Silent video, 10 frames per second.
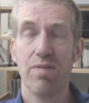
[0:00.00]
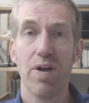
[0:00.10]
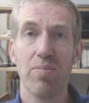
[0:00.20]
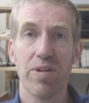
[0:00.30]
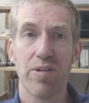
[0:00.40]

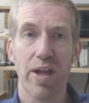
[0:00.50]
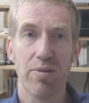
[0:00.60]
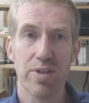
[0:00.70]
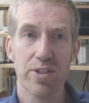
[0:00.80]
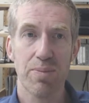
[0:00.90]
Feldman's
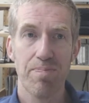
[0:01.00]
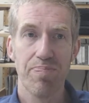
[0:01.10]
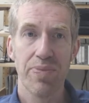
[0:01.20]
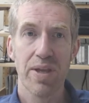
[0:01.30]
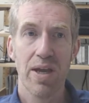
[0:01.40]
language.
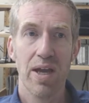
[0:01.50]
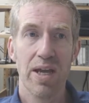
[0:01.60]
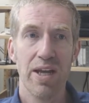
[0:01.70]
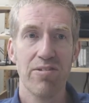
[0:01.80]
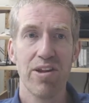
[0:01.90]

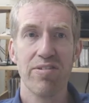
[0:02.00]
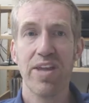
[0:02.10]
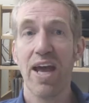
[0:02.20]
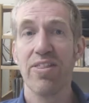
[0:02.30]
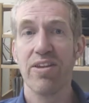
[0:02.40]
And he says
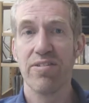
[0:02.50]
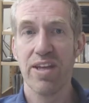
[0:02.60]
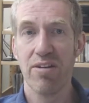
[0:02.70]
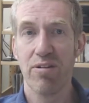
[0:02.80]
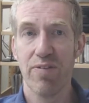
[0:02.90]
death is
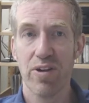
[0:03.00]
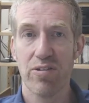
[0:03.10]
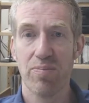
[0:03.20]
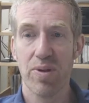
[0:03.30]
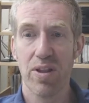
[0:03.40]
the
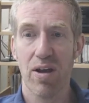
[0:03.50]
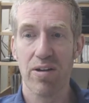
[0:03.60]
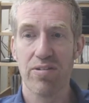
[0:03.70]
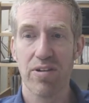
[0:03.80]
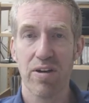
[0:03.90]
irreversible
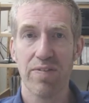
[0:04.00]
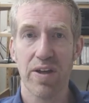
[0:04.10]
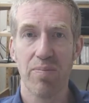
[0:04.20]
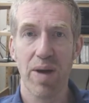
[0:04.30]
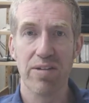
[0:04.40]
loss of
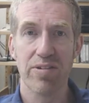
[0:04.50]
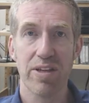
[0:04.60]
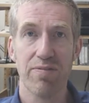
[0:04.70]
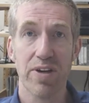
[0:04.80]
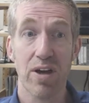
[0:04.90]
the
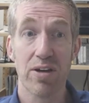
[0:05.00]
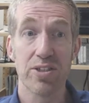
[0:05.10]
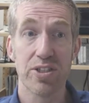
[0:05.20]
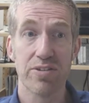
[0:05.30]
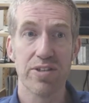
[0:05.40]
capacity for
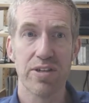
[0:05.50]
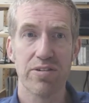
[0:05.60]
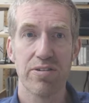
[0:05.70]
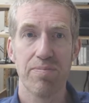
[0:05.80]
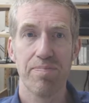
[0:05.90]

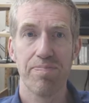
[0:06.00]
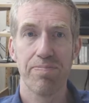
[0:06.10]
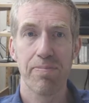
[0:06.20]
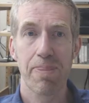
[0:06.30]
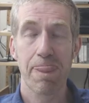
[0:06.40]
consciousness.
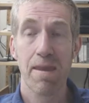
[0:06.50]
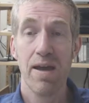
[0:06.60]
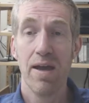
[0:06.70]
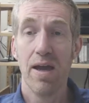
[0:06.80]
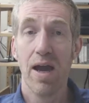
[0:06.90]

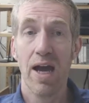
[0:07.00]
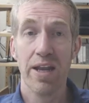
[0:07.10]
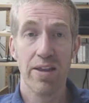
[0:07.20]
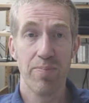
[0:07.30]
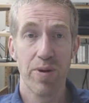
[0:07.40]

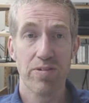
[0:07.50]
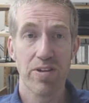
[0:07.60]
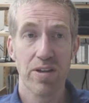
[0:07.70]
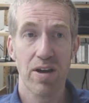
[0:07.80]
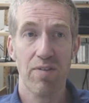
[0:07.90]
Another
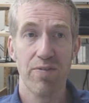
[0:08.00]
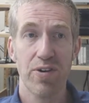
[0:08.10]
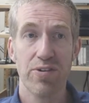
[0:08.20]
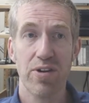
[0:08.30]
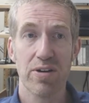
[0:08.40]
person at the
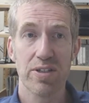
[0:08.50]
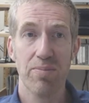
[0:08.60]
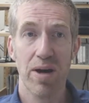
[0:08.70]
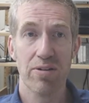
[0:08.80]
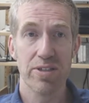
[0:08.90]
conference,
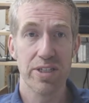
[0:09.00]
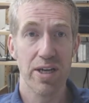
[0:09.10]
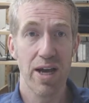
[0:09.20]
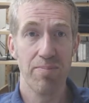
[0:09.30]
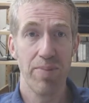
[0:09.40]
Dr. Margaret
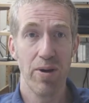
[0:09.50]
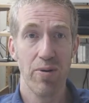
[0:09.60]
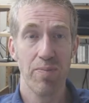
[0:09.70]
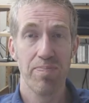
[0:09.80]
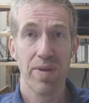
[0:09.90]

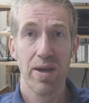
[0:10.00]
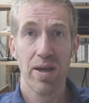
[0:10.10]
DeCampo,